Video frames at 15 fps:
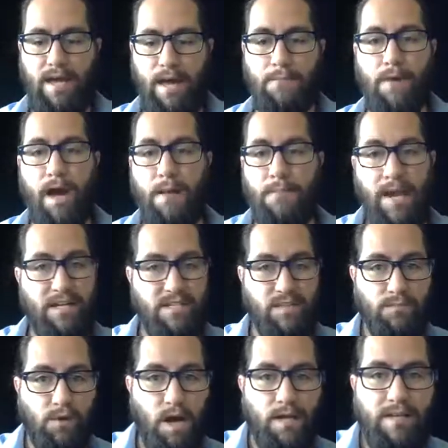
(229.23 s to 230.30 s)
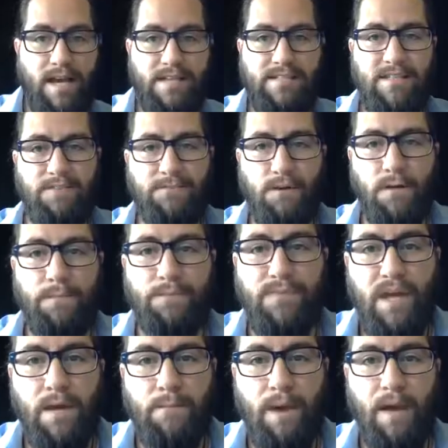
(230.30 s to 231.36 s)
I'm actually broadcasting from
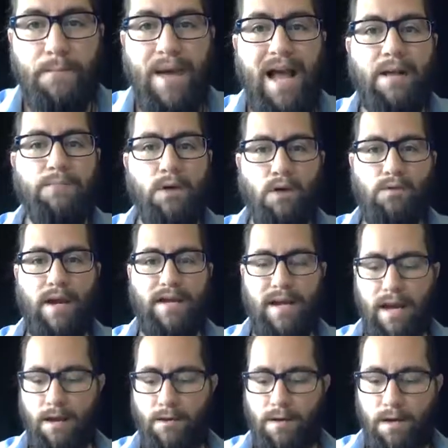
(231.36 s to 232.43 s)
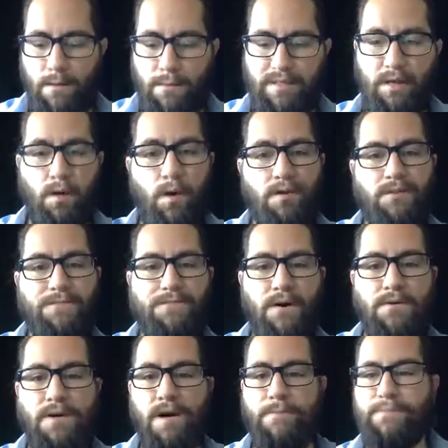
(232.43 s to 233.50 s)
my MacBook right now, but they'll hold the
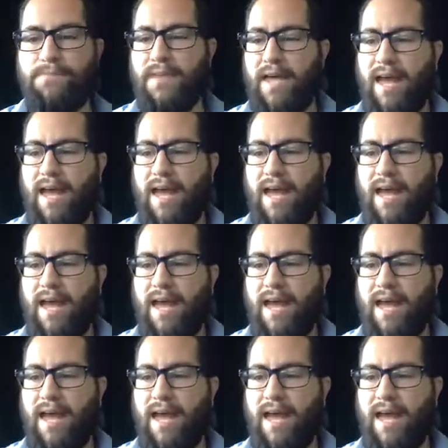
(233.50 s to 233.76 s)
phone up,